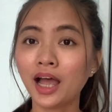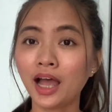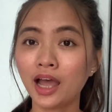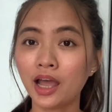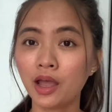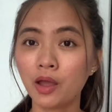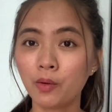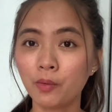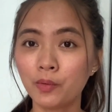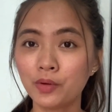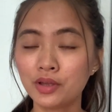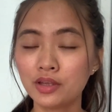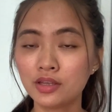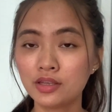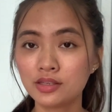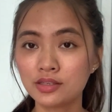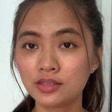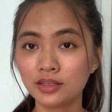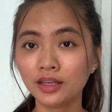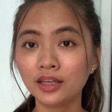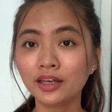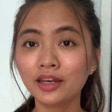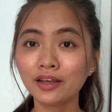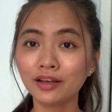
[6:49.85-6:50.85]
I was
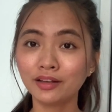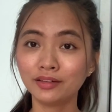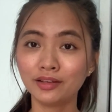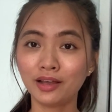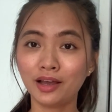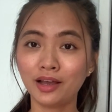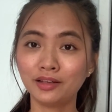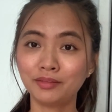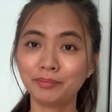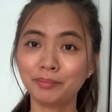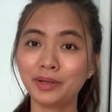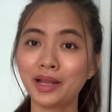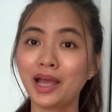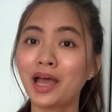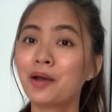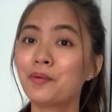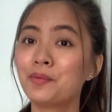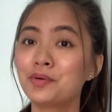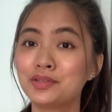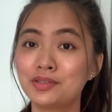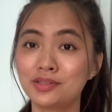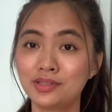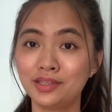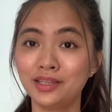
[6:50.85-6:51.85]
eating a lot, but I
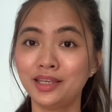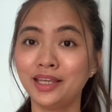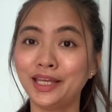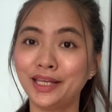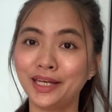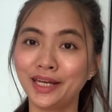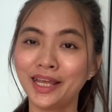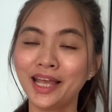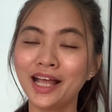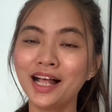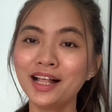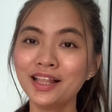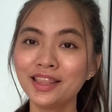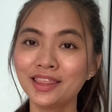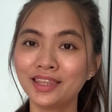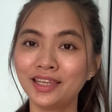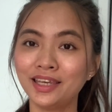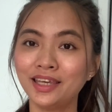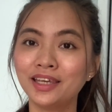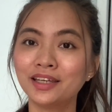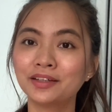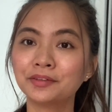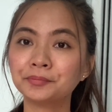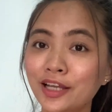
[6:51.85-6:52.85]
was eating
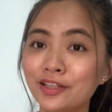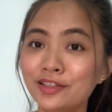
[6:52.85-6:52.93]
healthy.